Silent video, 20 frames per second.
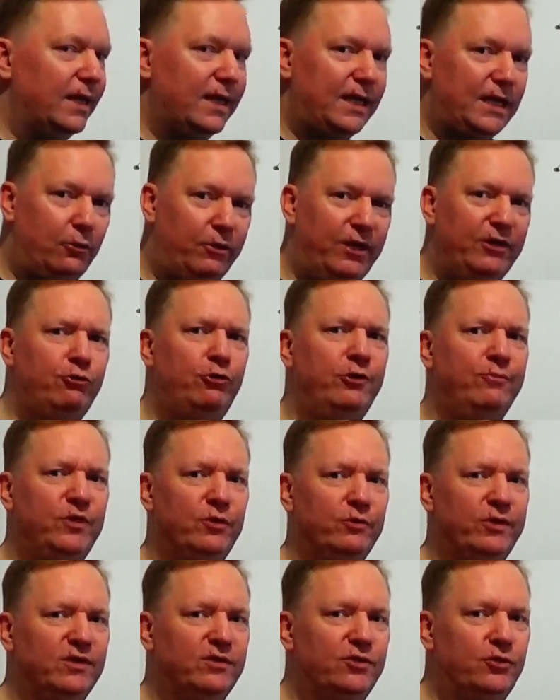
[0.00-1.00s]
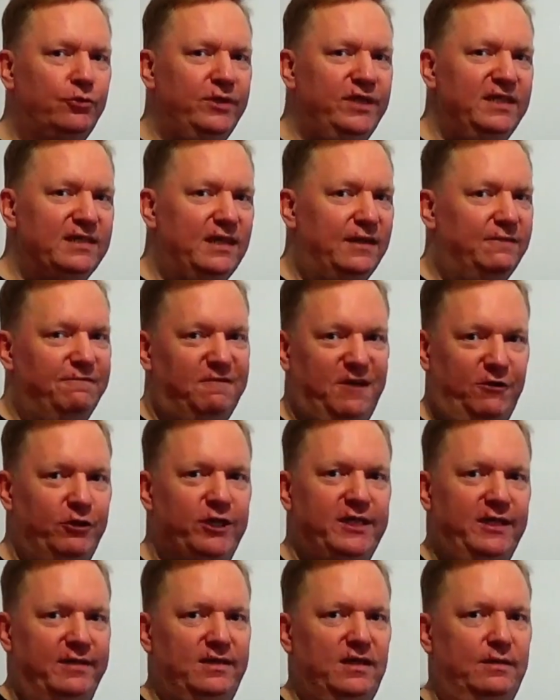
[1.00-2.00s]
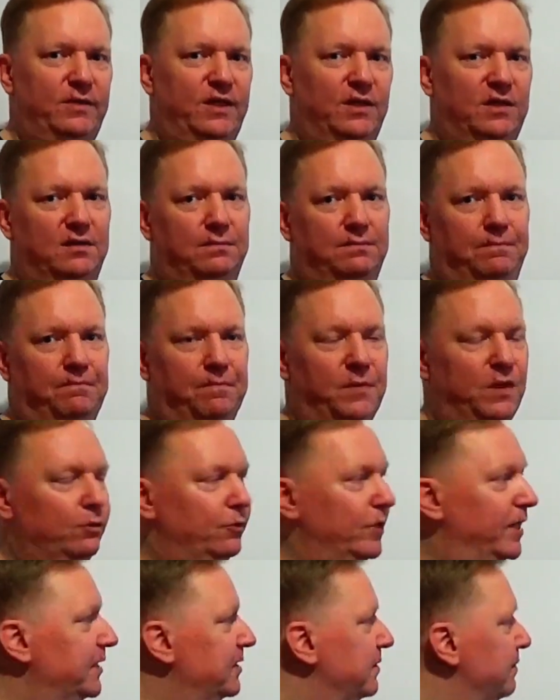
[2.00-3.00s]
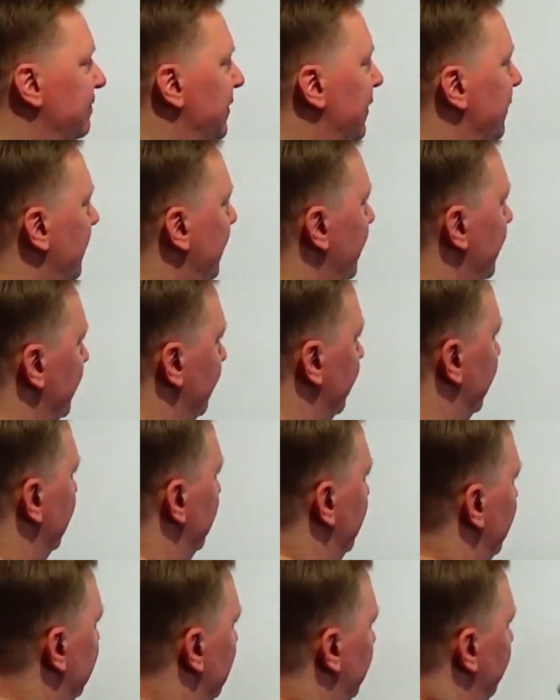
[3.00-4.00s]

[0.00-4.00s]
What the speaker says: Now attributed trees are very dynamic, right? You can just